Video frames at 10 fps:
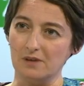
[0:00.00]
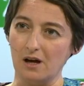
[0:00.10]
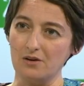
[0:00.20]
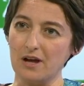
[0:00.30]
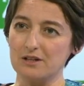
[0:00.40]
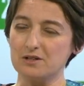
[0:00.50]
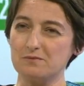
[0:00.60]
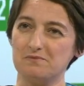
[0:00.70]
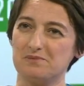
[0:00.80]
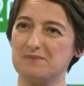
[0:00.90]
okay, so
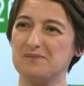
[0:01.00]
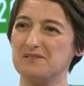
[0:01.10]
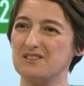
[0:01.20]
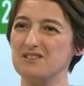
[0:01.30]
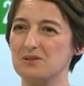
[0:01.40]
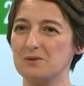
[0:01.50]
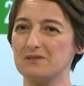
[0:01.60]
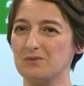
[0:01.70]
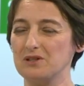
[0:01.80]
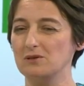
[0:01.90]
but, but you know
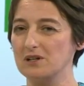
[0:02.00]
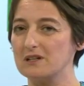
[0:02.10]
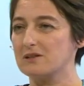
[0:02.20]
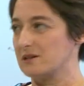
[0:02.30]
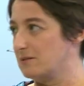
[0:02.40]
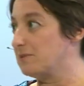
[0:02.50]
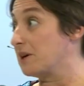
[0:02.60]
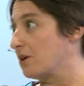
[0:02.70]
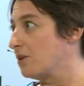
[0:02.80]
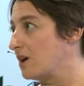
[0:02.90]
when you look at the
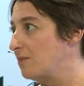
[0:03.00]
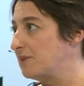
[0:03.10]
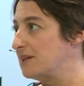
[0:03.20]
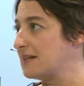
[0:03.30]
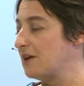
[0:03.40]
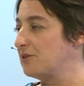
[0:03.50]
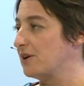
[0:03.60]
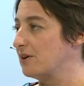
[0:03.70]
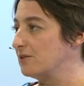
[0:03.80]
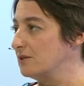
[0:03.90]
bigger companies out
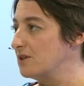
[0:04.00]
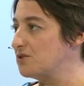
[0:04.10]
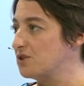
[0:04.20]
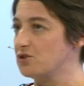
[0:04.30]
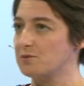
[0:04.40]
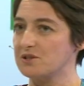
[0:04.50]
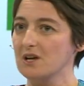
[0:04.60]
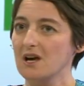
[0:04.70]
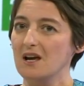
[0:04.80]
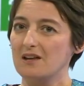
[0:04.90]
there, the Lyfts and the Ubers,
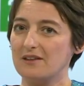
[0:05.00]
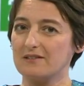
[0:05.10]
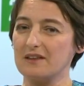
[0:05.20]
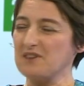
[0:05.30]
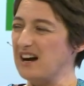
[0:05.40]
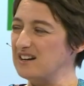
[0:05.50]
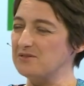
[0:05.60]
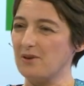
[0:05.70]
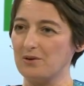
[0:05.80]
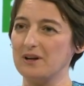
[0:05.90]
they, have kind of
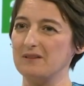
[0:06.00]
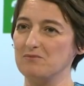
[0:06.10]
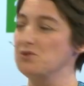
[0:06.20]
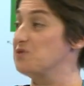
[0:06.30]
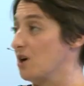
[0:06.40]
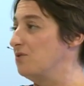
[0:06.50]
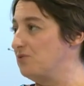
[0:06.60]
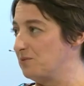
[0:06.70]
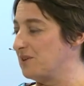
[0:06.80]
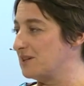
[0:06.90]
already moved on
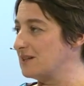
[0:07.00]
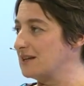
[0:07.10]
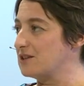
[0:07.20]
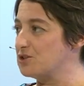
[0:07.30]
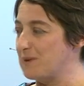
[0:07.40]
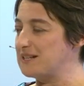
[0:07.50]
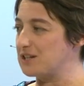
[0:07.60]
from this. Like the basic